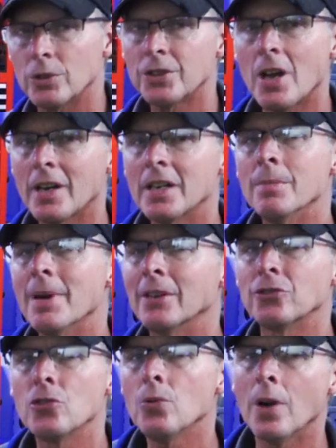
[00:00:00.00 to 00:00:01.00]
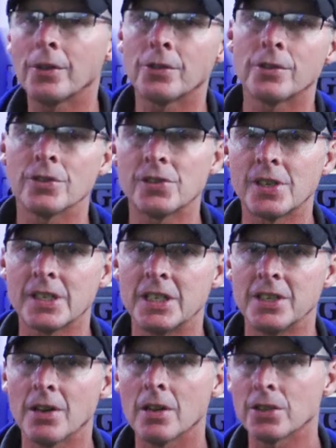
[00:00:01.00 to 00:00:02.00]
we're talking about
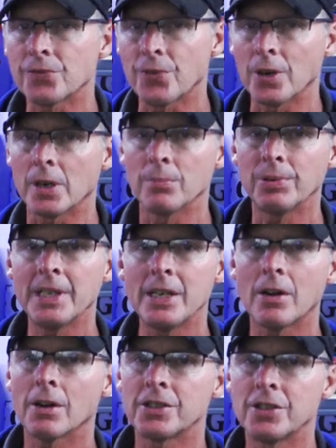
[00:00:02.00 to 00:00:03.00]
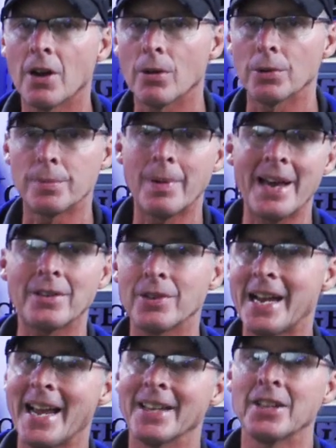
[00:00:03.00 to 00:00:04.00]
$260 for a complete RTR with
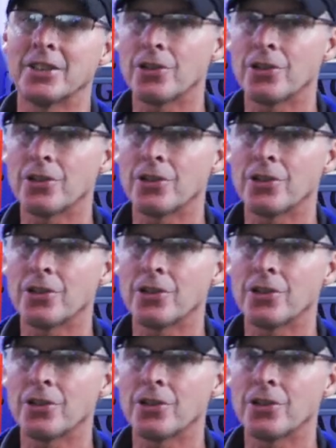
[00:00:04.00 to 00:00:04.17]
battery and the